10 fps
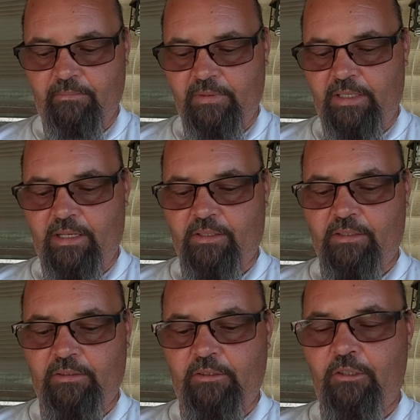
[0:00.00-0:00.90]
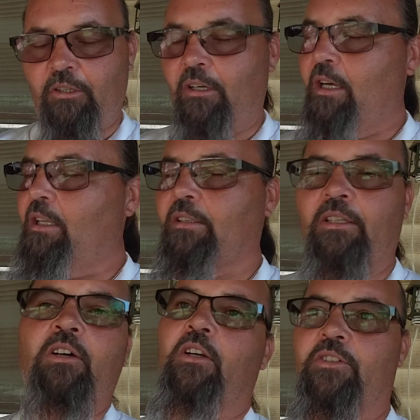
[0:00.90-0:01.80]
He has a lot
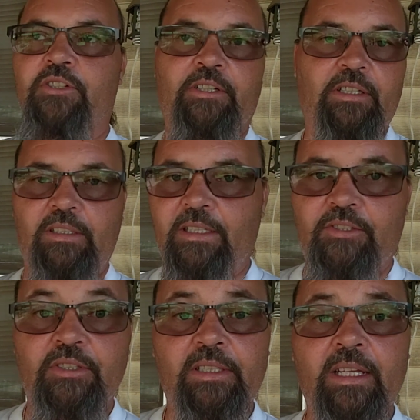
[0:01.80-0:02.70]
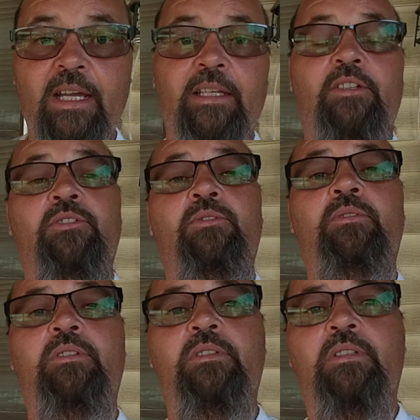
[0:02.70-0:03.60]
larger collection than I do.
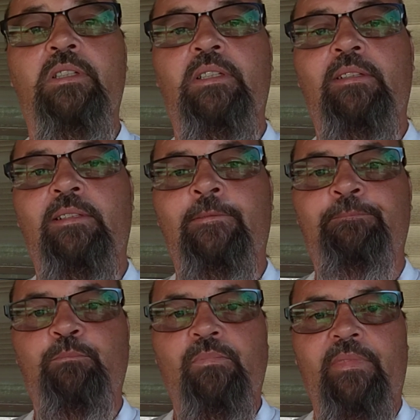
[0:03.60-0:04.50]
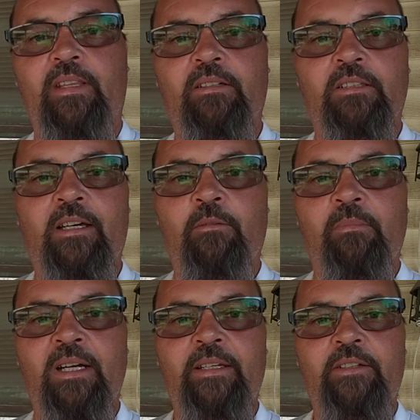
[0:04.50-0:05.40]
A lot of
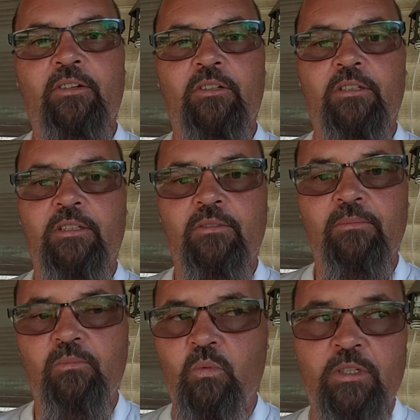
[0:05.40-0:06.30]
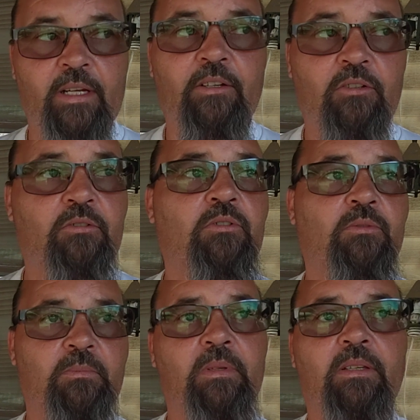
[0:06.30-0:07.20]
mine are where I go
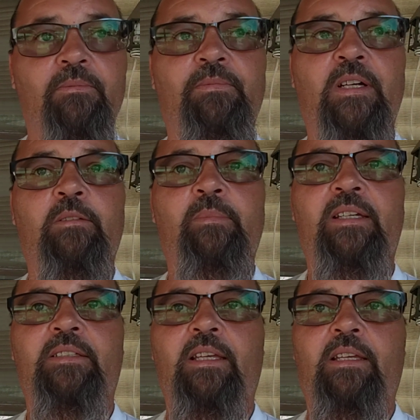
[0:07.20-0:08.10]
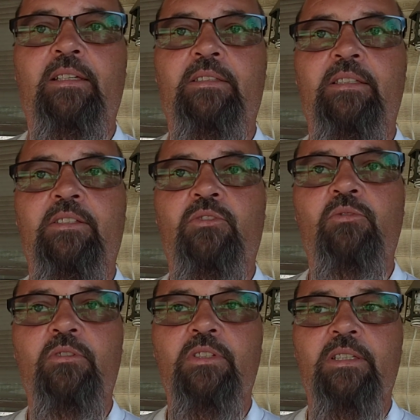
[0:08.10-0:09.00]
find them at antique
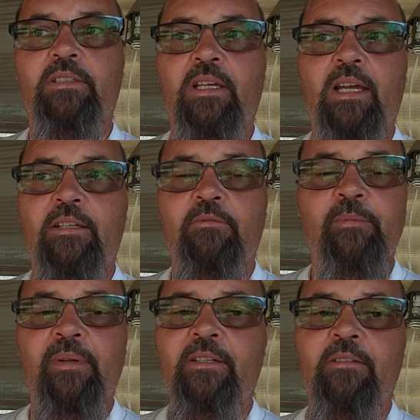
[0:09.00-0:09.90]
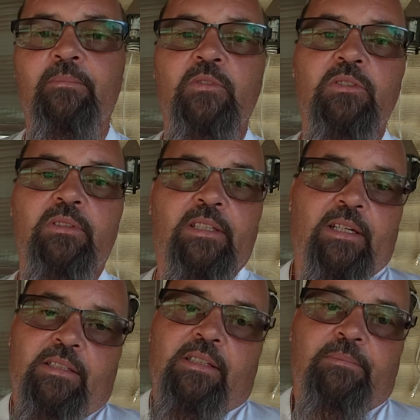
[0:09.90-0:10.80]
stores and I repair them.
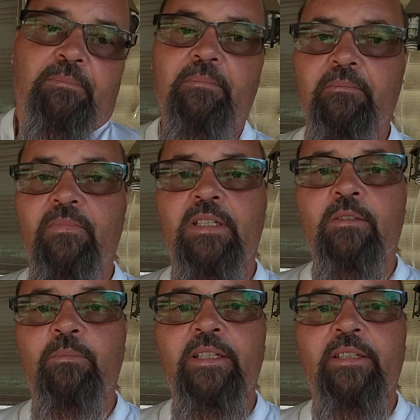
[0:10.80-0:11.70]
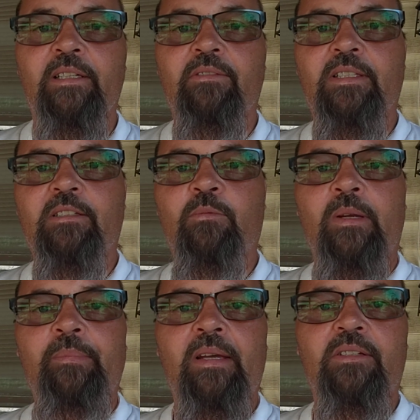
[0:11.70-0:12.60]
That's my knives. That's my
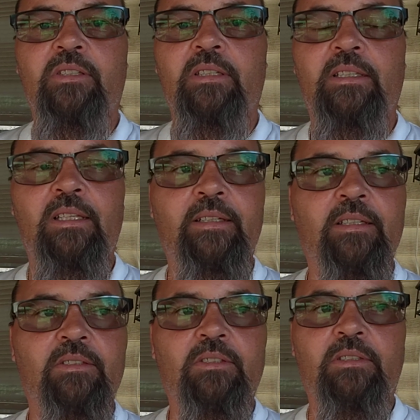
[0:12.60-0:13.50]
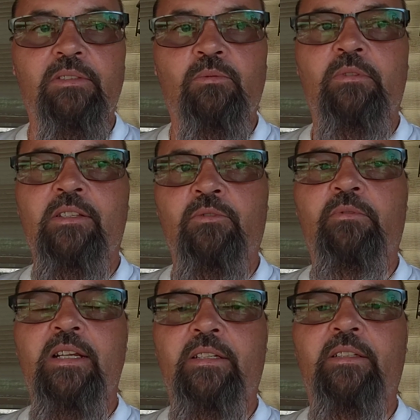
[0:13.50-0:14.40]
passion. I like to
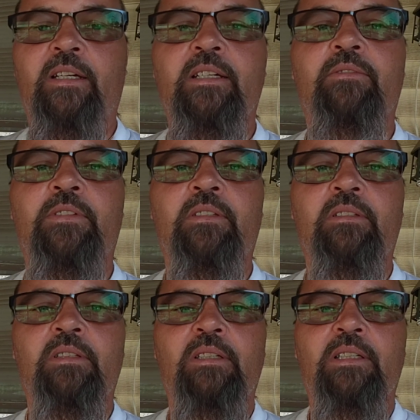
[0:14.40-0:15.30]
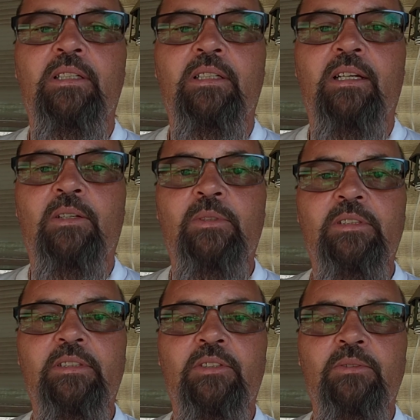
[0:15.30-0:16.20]
resurrect knives. I
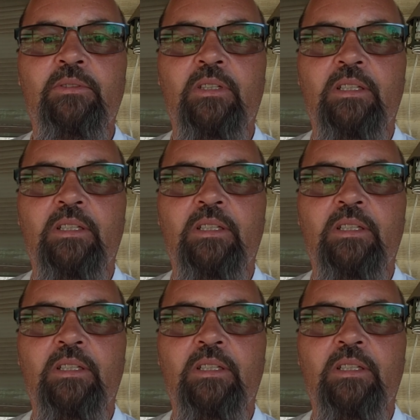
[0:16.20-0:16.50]
really do.